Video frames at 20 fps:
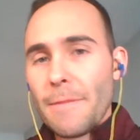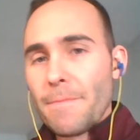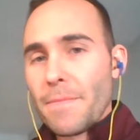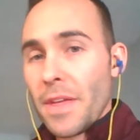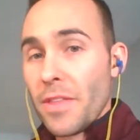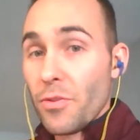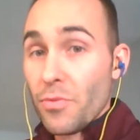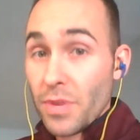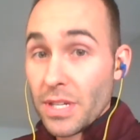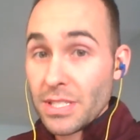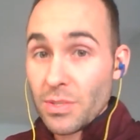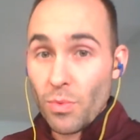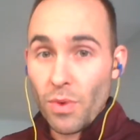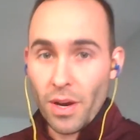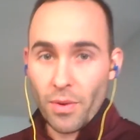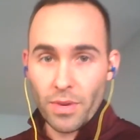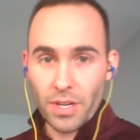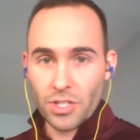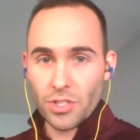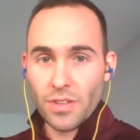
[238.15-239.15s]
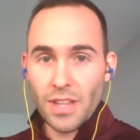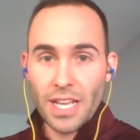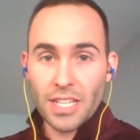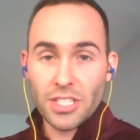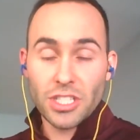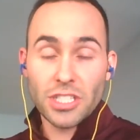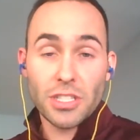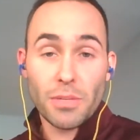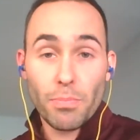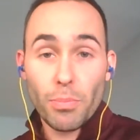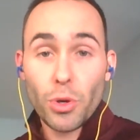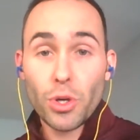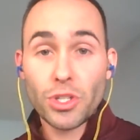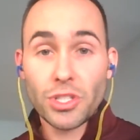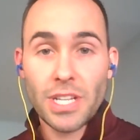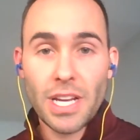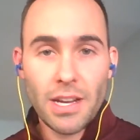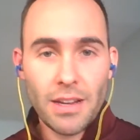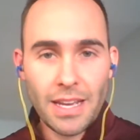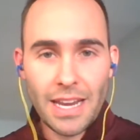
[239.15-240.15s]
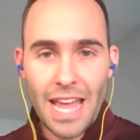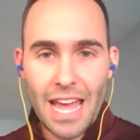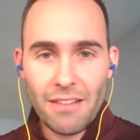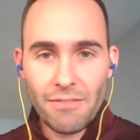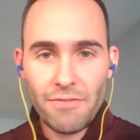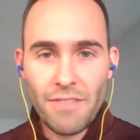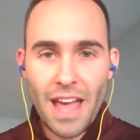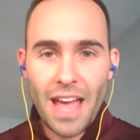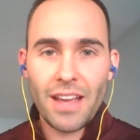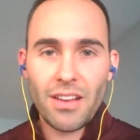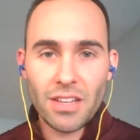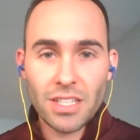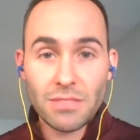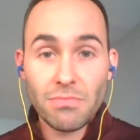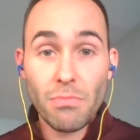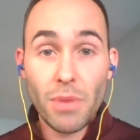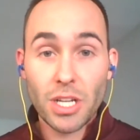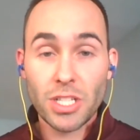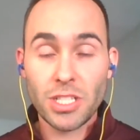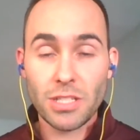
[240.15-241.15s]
And the reason why I want to do that is just to push out and add value as much